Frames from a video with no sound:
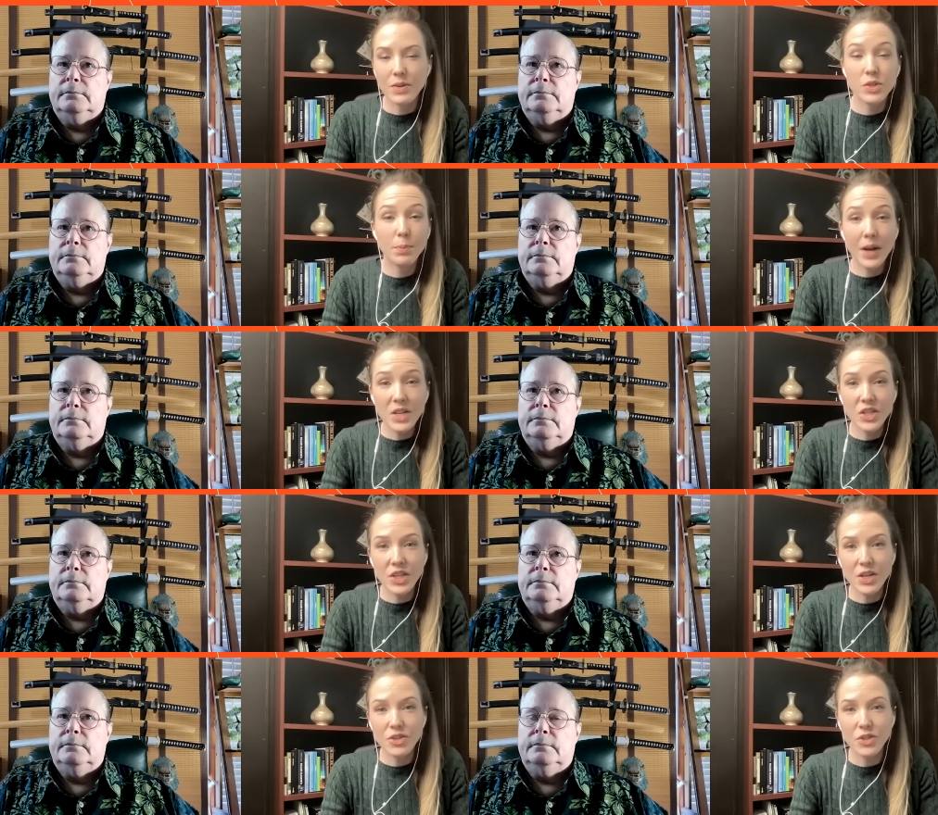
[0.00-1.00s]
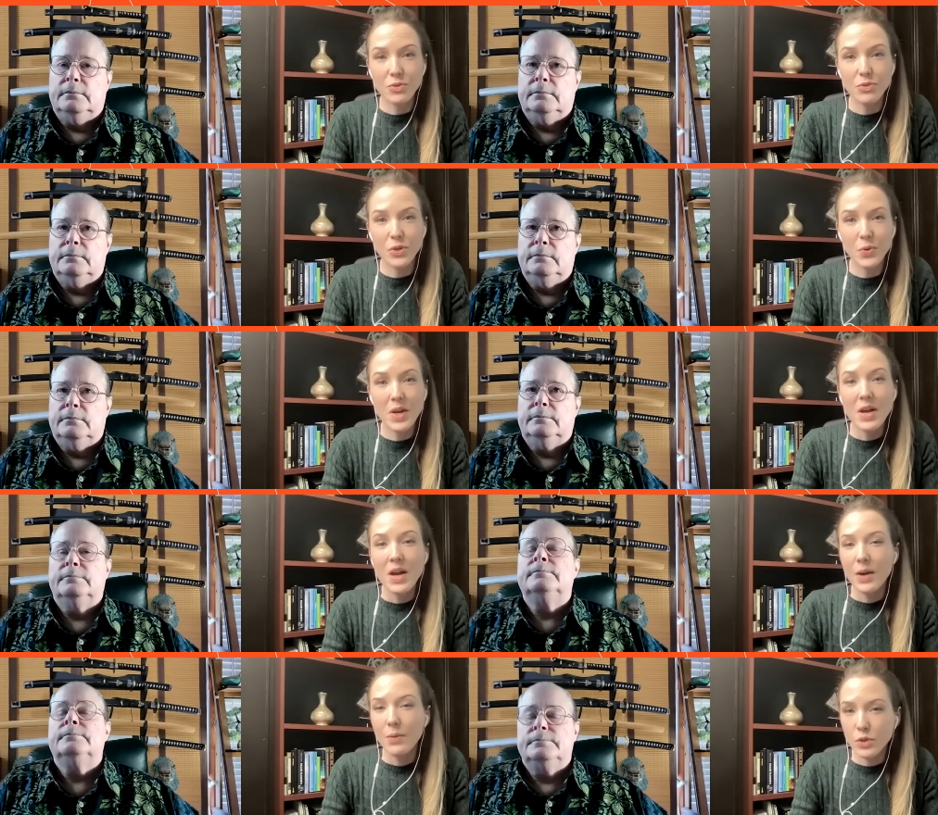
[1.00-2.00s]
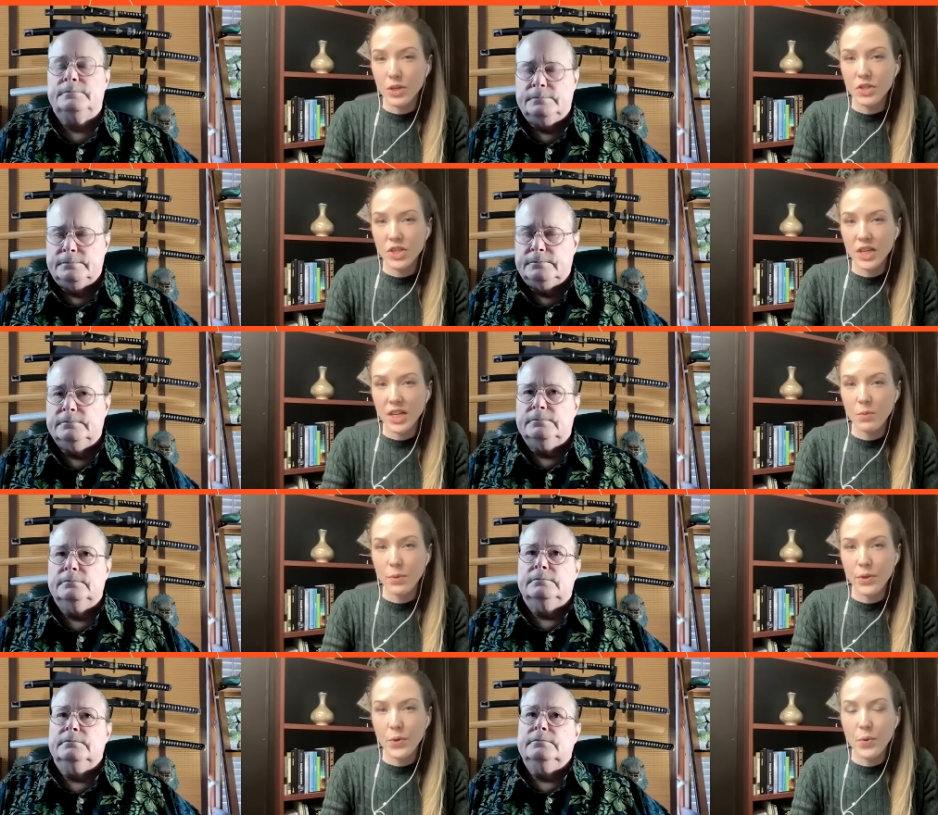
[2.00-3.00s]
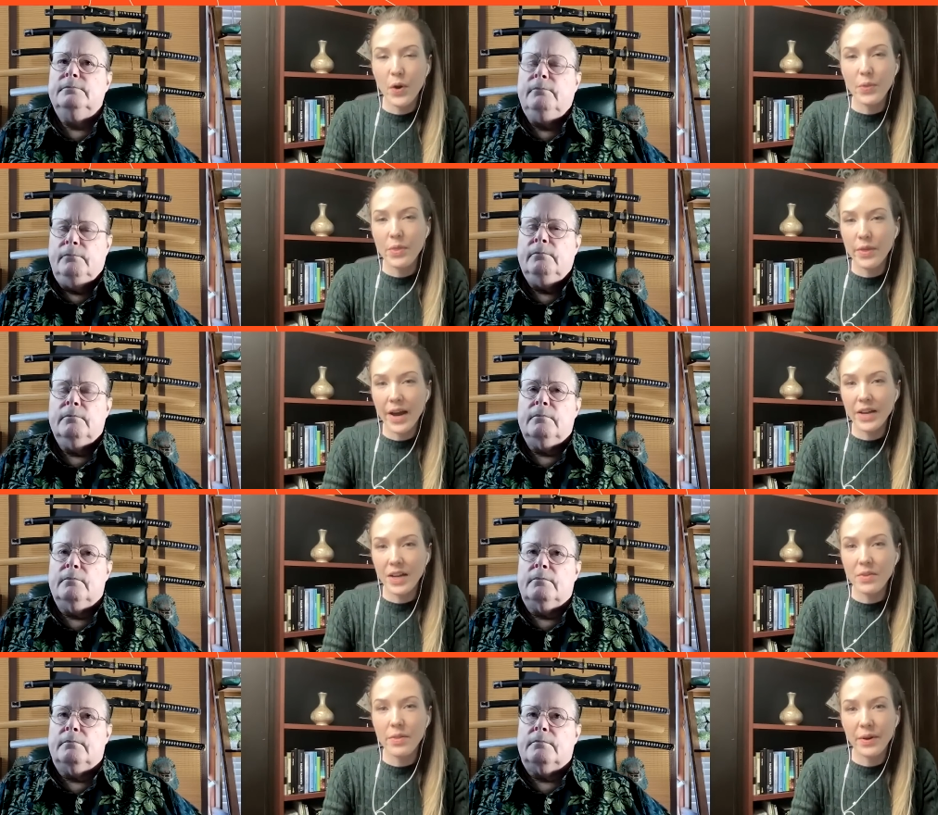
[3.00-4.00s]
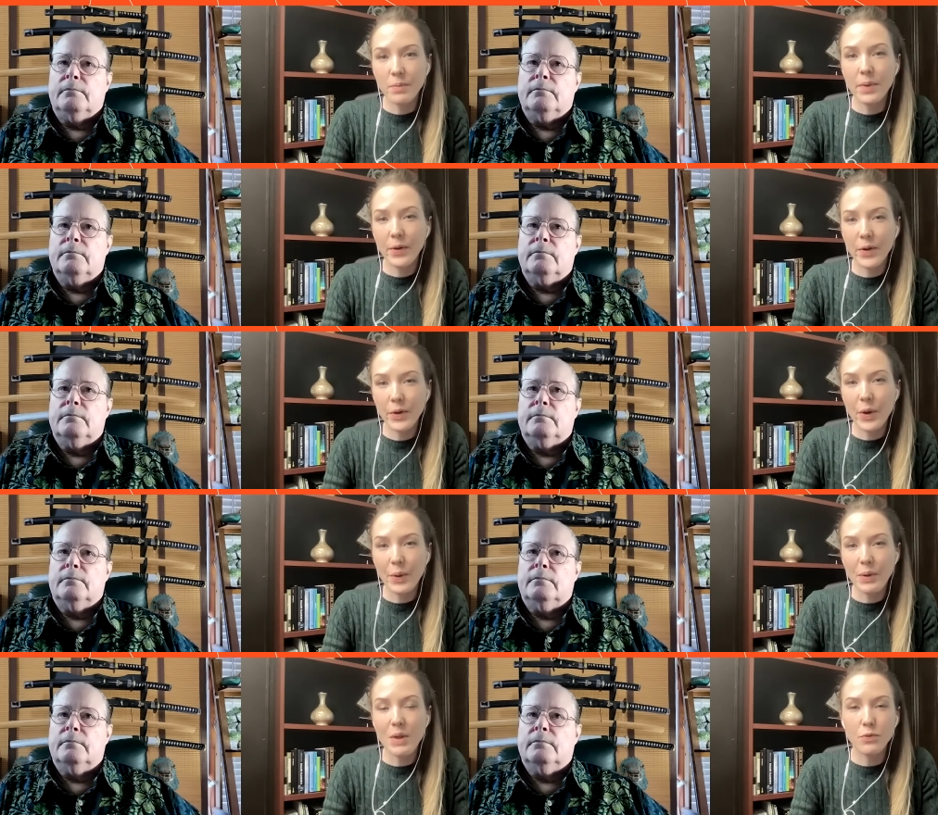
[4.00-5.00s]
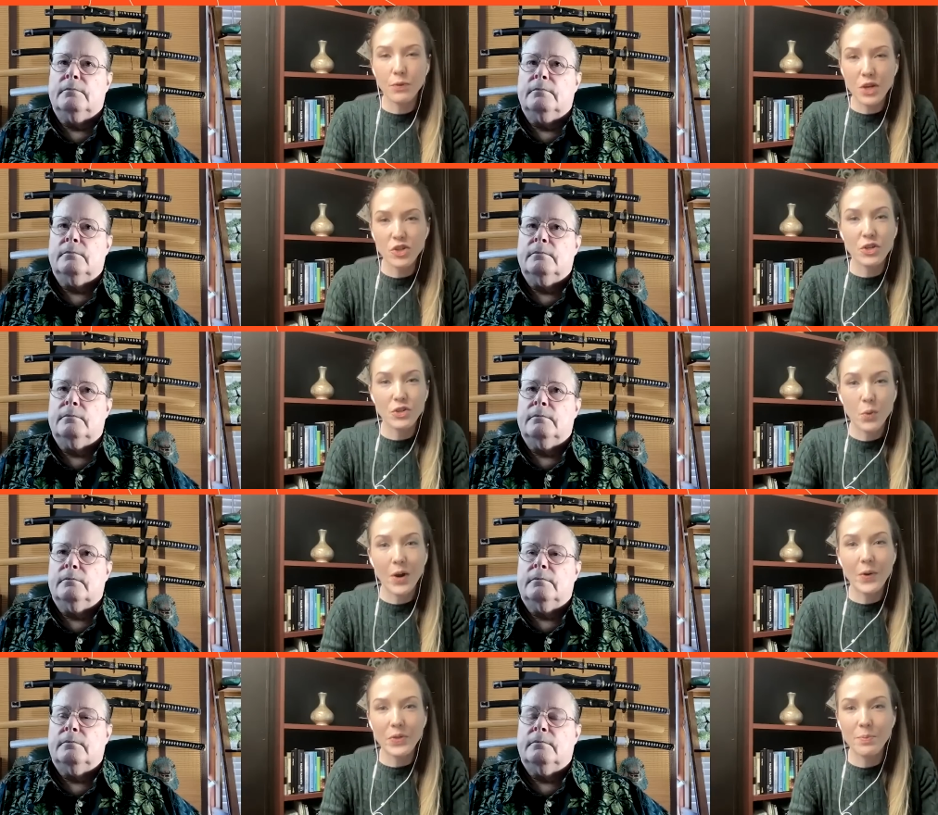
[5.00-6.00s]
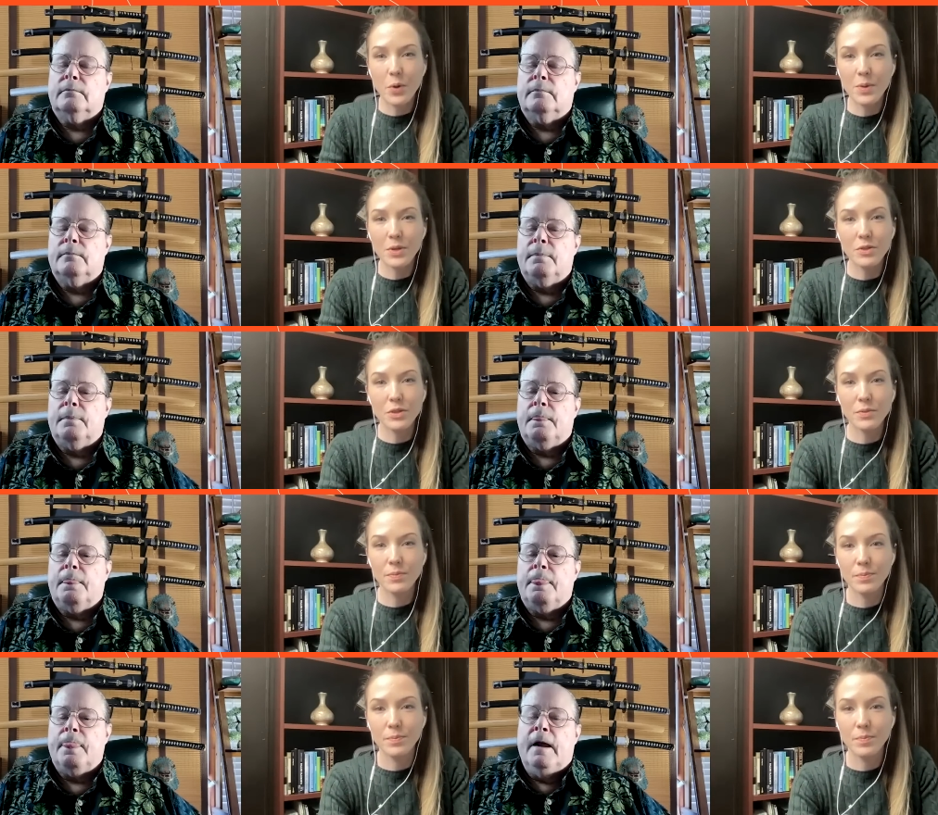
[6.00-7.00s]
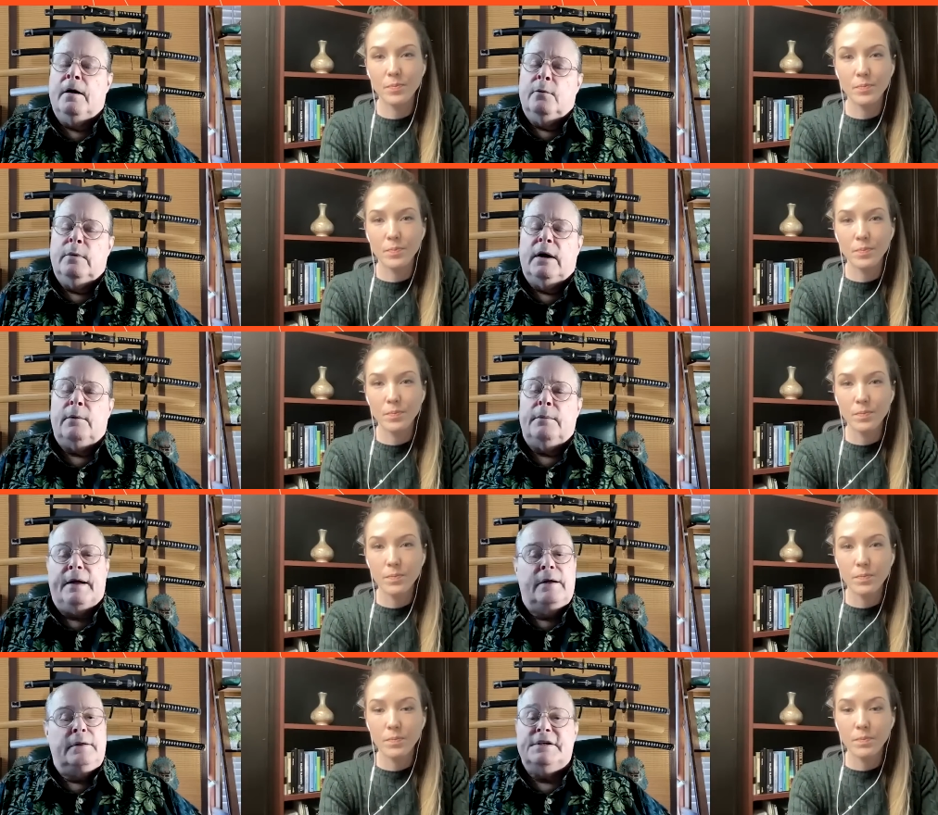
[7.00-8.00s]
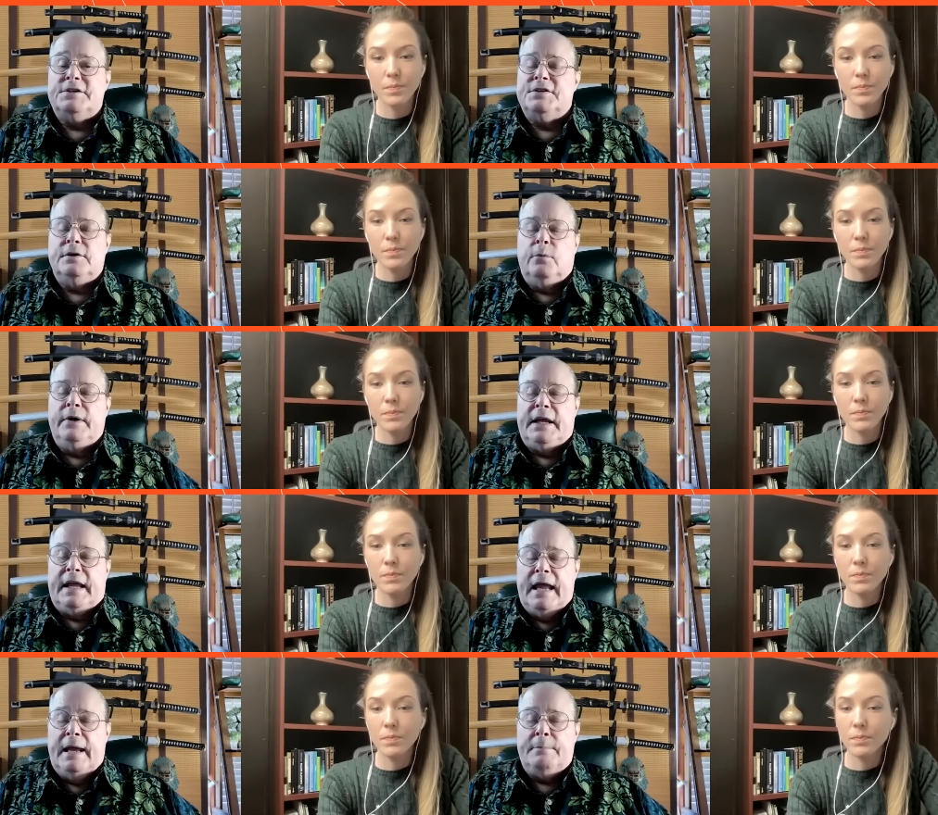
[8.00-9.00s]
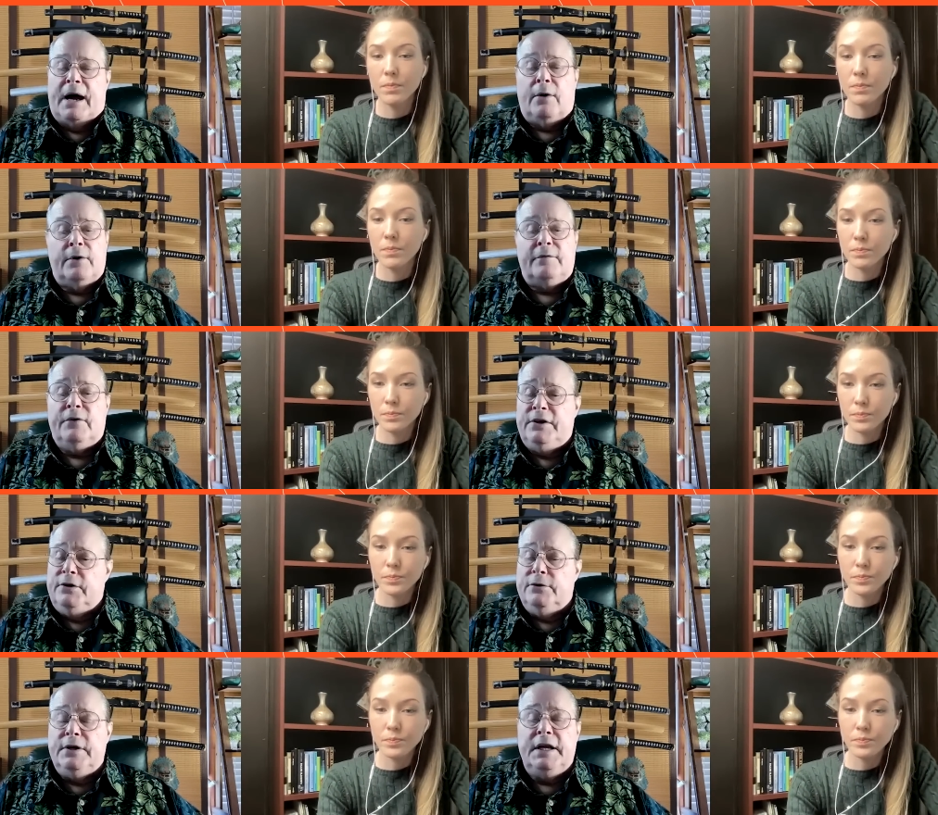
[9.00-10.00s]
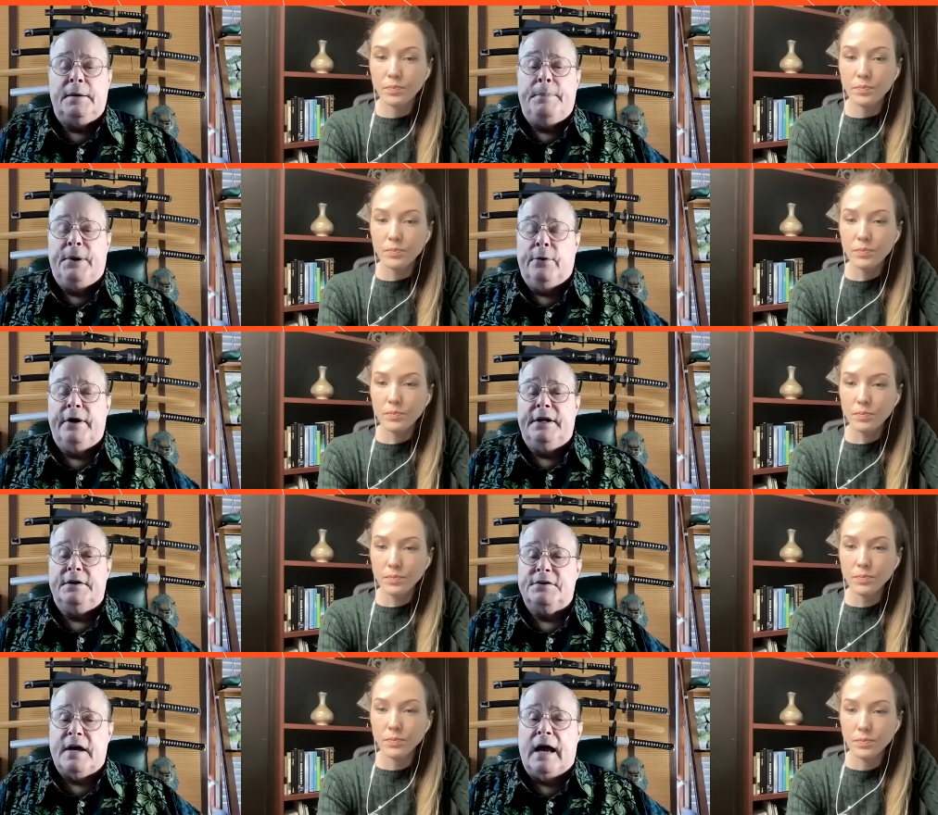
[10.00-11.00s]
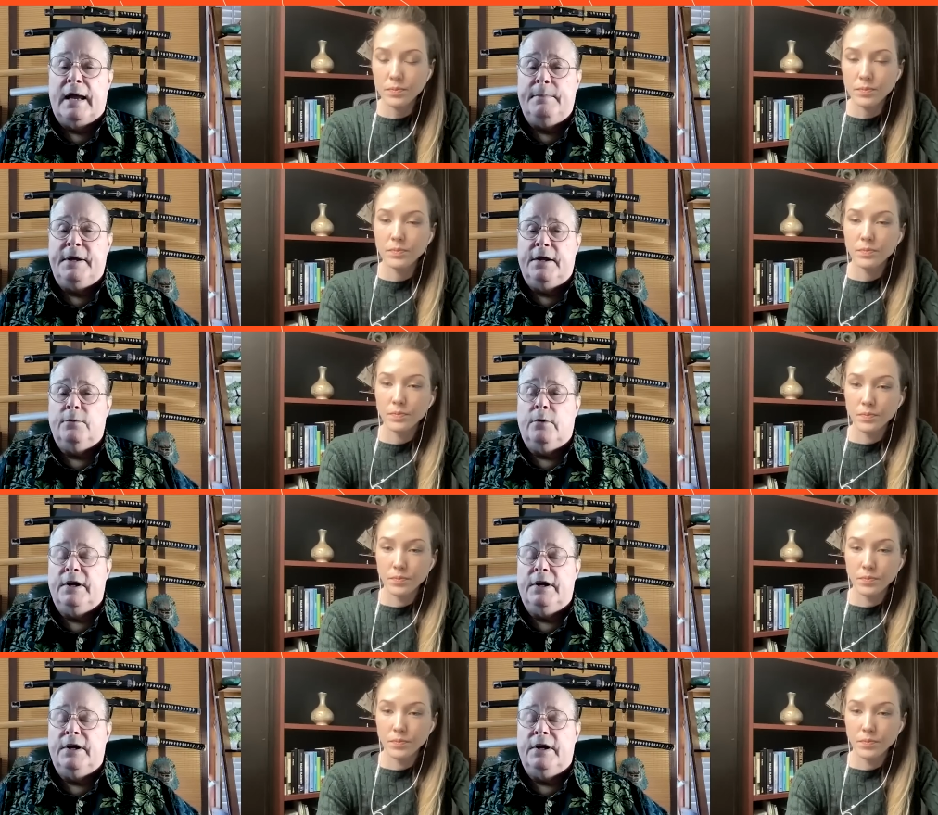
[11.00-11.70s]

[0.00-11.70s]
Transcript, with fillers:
Speaker 1: uh, supply chain issues. So I was going to check in with you on that and their bearing on inflation as well at the
Speaker 2: moment. Well, th- listen, we came out of a unique period in time in